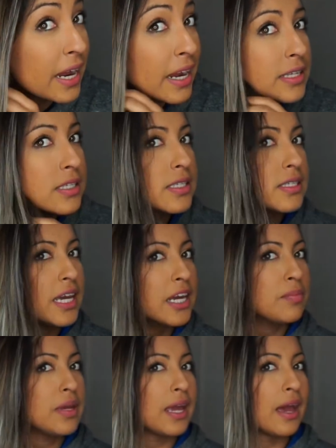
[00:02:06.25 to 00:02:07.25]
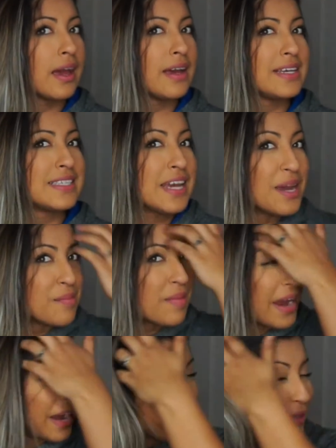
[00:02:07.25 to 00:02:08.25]
and it's sick because my
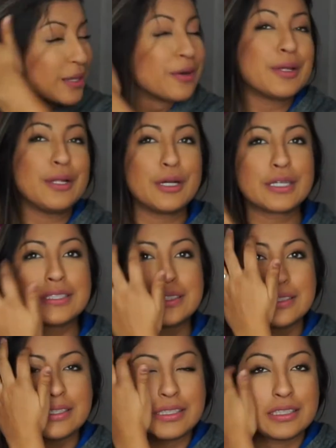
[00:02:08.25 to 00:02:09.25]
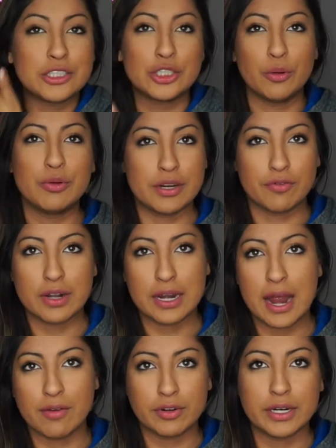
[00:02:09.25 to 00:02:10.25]
hair literally looks so different in
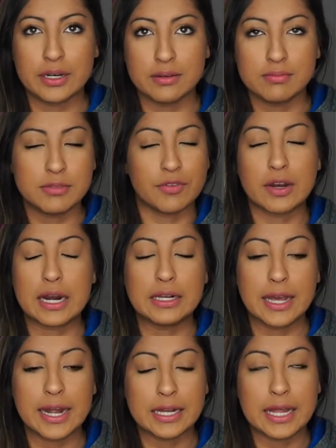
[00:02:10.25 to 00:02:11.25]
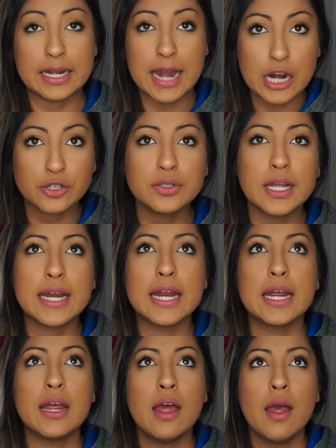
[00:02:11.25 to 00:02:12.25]
every different kind of lighting. Like natural lighting,